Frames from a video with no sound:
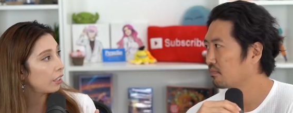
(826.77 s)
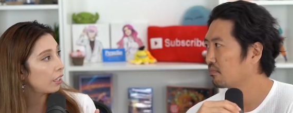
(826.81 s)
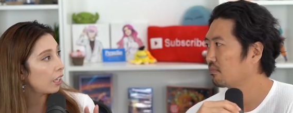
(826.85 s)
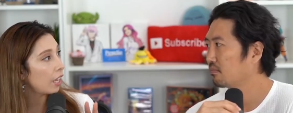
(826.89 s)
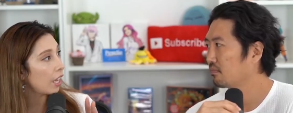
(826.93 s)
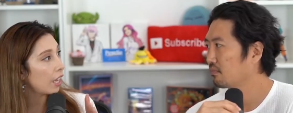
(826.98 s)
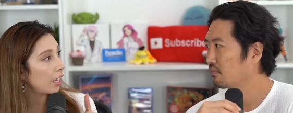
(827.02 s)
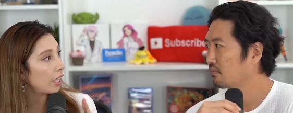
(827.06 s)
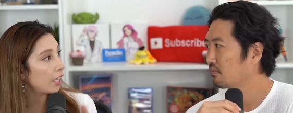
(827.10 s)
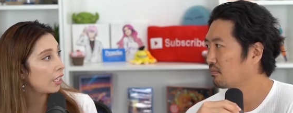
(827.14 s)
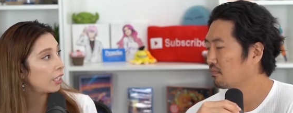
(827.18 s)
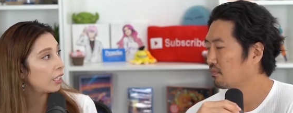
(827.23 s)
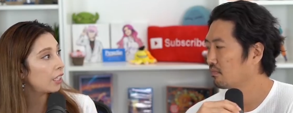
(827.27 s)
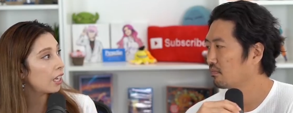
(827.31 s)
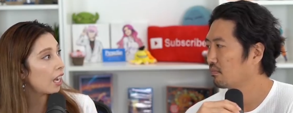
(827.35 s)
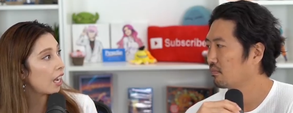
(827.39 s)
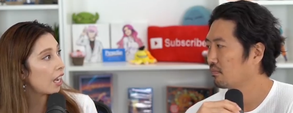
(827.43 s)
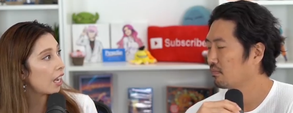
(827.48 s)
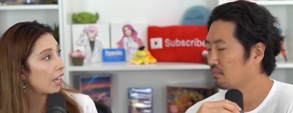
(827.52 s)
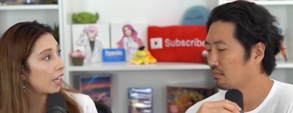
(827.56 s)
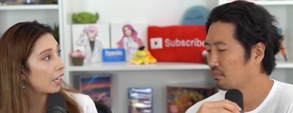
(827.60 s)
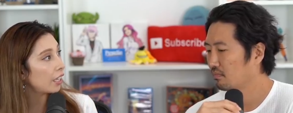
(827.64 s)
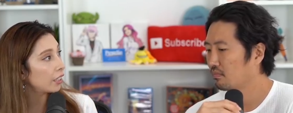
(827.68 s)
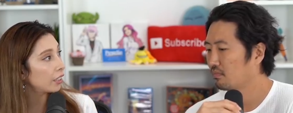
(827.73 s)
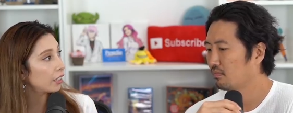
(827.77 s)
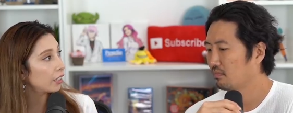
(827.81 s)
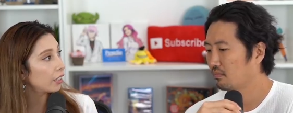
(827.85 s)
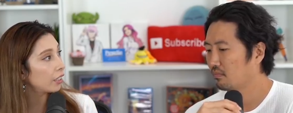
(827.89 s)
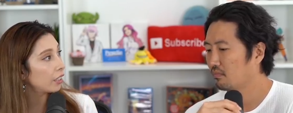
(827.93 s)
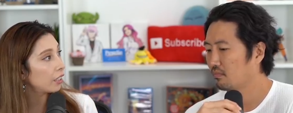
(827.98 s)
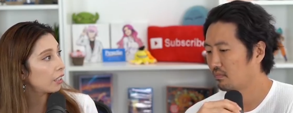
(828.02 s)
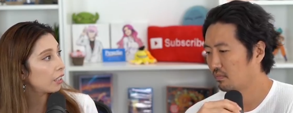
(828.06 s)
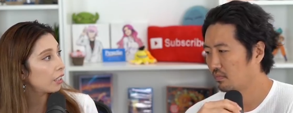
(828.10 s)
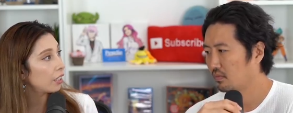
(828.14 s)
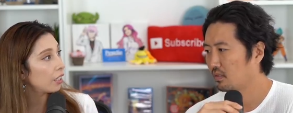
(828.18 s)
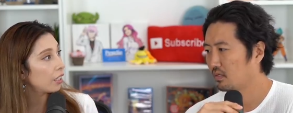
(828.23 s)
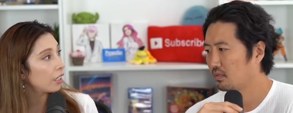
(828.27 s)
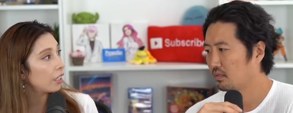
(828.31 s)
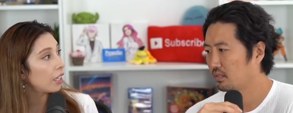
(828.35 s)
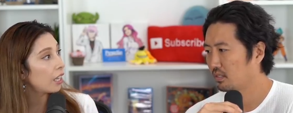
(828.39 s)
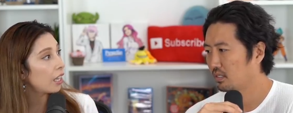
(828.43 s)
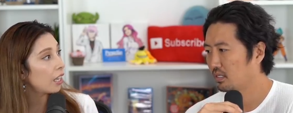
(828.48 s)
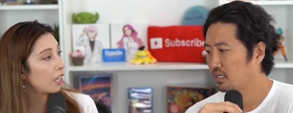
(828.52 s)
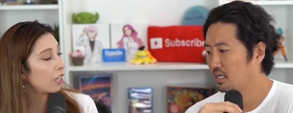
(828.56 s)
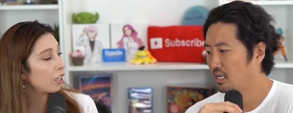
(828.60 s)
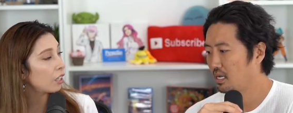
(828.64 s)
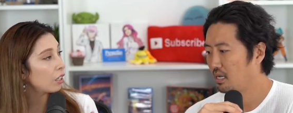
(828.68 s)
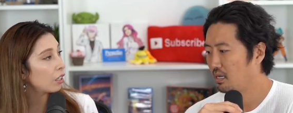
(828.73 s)
Speaker 1: and he dies,
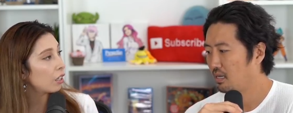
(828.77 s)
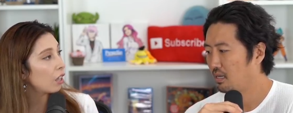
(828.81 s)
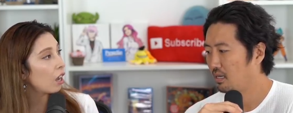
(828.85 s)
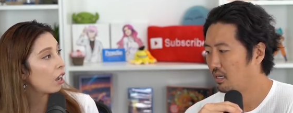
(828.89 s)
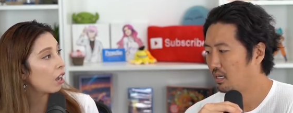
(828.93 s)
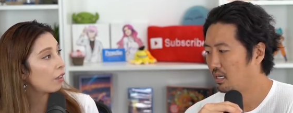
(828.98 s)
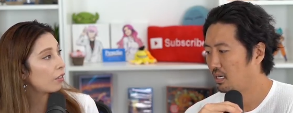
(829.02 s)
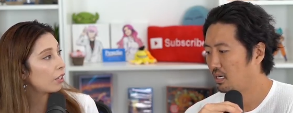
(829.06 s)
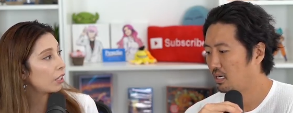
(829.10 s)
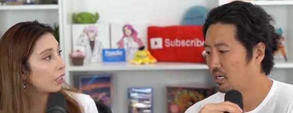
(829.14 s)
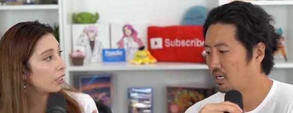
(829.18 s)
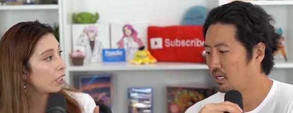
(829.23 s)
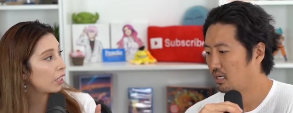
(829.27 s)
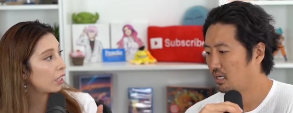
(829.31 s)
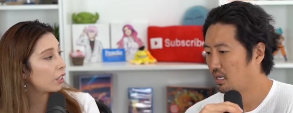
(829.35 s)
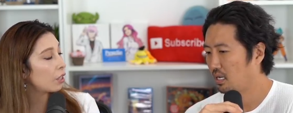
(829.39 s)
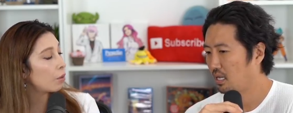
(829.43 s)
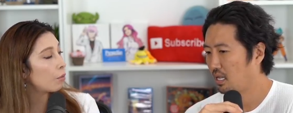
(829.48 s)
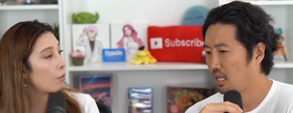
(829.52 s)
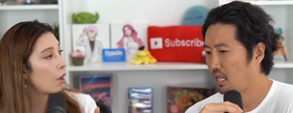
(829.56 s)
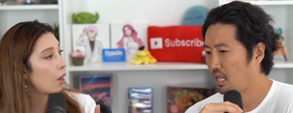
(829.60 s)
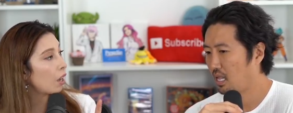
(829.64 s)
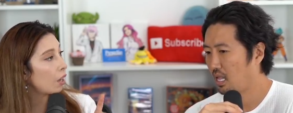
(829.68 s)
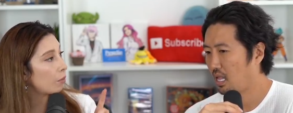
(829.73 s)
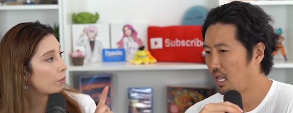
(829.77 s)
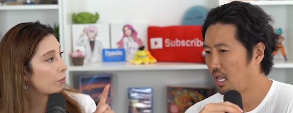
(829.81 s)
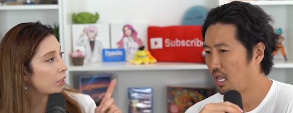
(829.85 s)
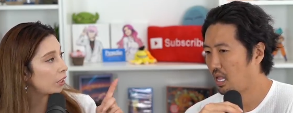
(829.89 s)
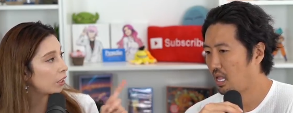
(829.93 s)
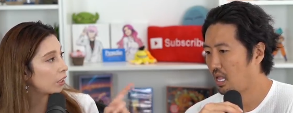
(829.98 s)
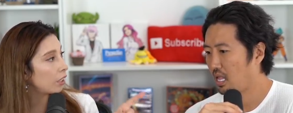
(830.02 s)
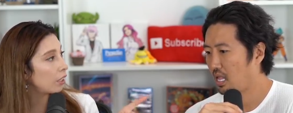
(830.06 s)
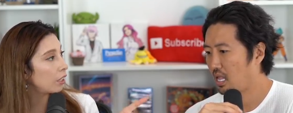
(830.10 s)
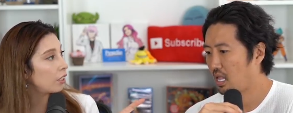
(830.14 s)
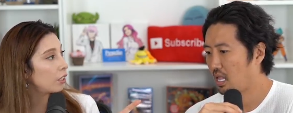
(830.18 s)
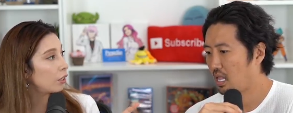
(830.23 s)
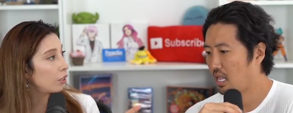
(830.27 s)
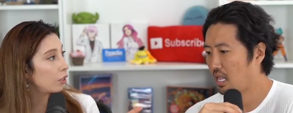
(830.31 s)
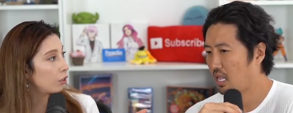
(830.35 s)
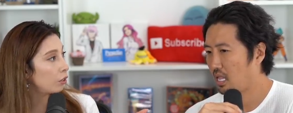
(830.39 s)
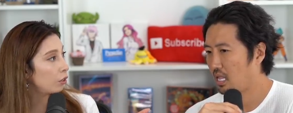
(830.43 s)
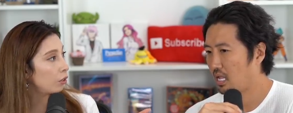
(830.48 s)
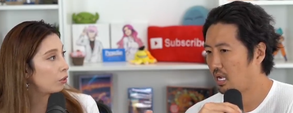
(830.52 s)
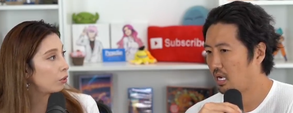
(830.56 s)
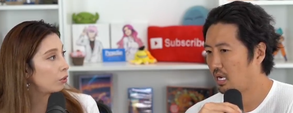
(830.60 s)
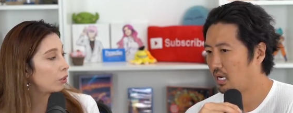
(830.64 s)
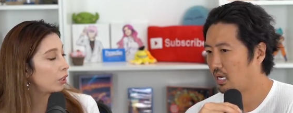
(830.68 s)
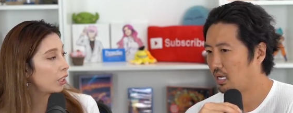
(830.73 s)
then obviously the mom is going
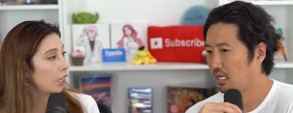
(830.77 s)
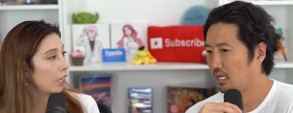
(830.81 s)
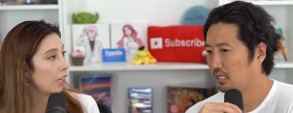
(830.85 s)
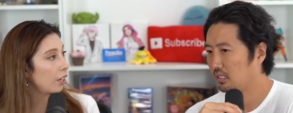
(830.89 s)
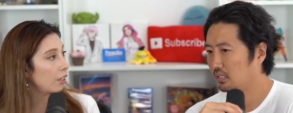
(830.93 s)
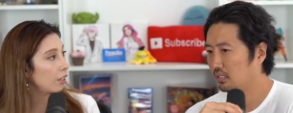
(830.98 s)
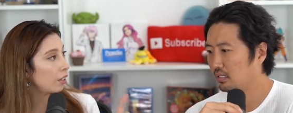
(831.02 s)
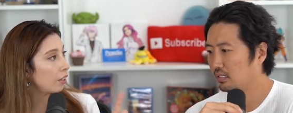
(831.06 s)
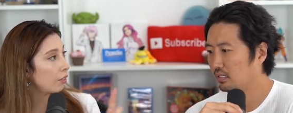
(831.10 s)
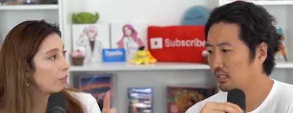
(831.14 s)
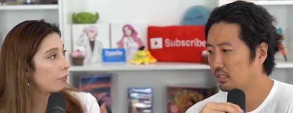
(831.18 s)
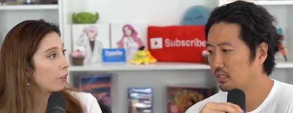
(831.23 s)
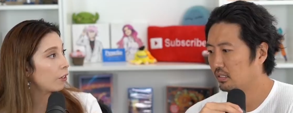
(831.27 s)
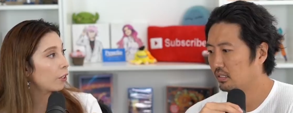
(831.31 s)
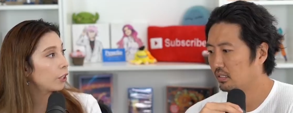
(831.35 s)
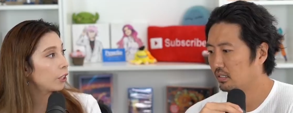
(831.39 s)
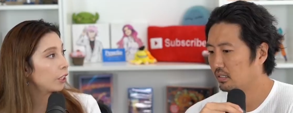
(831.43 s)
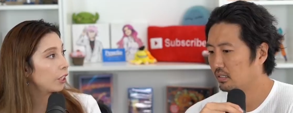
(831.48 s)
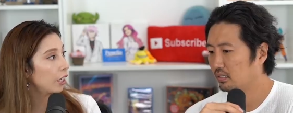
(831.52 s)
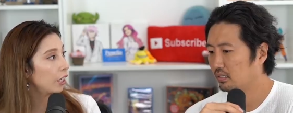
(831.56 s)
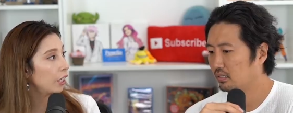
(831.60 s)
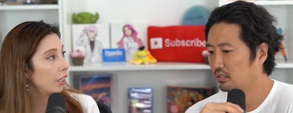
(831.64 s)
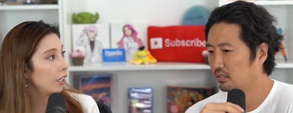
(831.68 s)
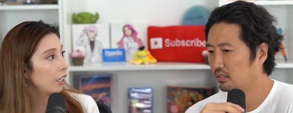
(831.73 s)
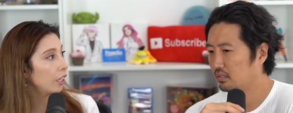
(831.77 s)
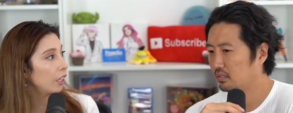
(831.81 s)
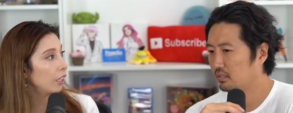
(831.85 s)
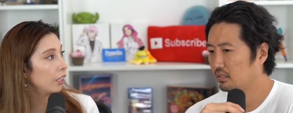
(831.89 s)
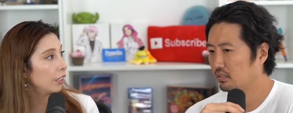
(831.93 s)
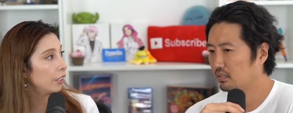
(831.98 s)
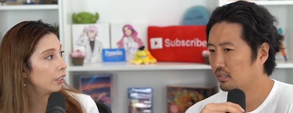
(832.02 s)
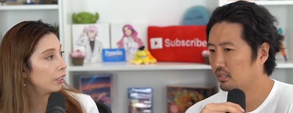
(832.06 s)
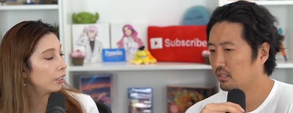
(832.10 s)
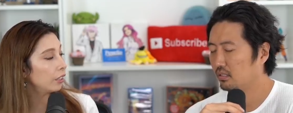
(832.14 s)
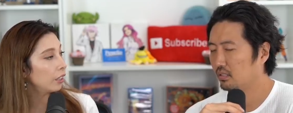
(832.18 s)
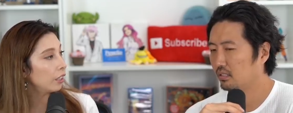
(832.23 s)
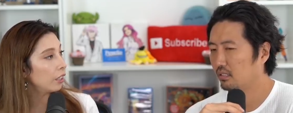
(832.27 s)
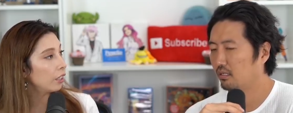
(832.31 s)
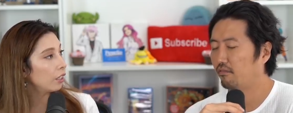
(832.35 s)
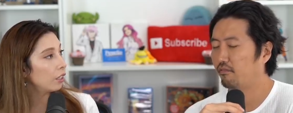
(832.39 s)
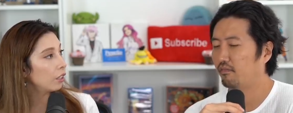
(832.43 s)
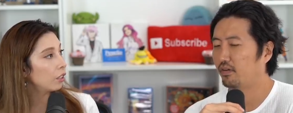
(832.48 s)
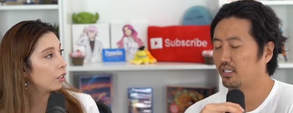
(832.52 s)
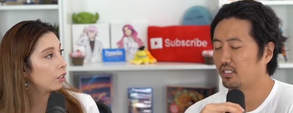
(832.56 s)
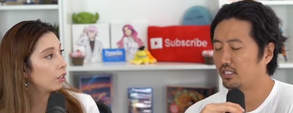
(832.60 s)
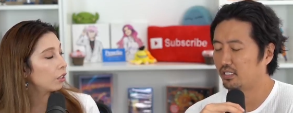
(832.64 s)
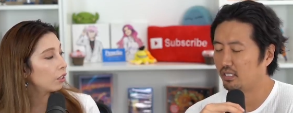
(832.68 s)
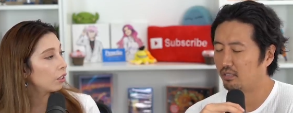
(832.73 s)
to say the first son is
Speaker 2: the
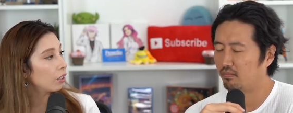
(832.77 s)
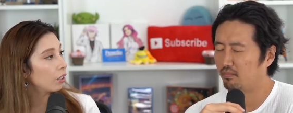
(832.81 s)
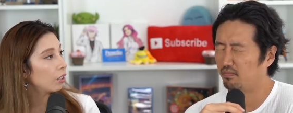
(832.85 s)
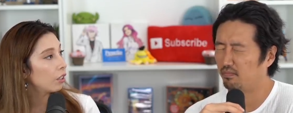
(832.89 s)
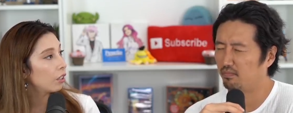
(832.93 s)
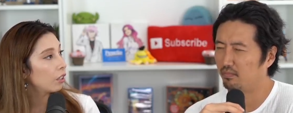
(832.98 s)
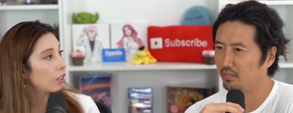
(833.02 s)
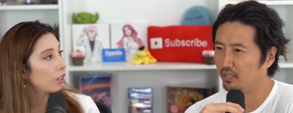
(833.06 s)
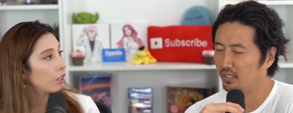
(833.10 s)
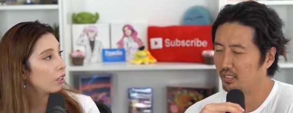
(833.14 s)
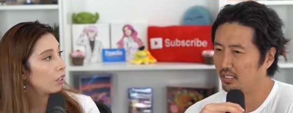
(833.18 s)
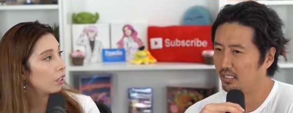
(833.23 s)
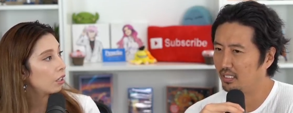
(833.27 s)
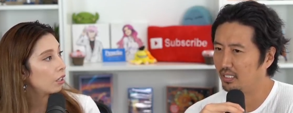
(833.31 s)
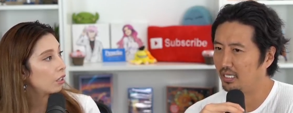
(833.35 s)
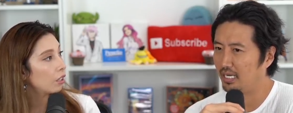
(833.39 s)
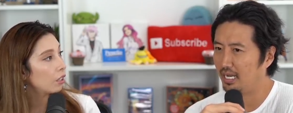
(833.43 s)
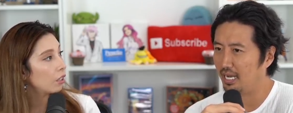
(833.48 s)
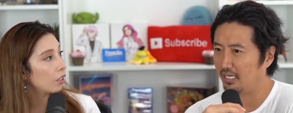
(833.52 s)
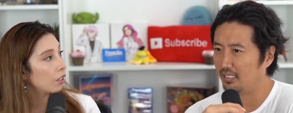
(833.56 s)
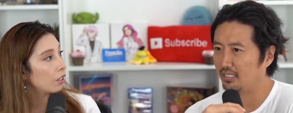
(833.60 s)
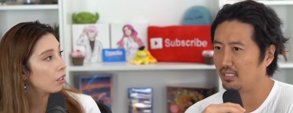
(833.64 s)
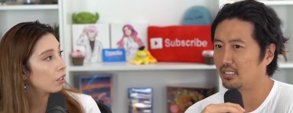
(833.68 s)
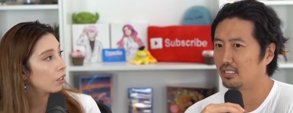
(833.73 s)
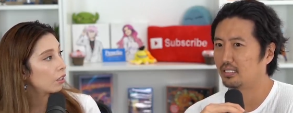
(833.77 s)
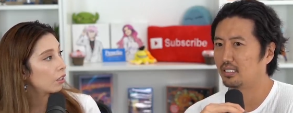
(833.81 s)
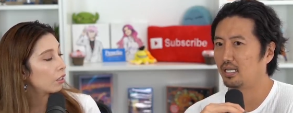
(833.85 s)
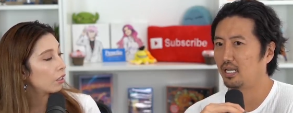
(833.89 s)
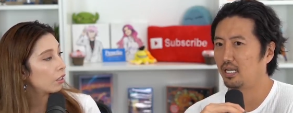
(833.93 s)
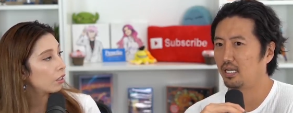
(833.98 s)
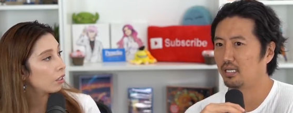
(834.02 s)
first son. Yes.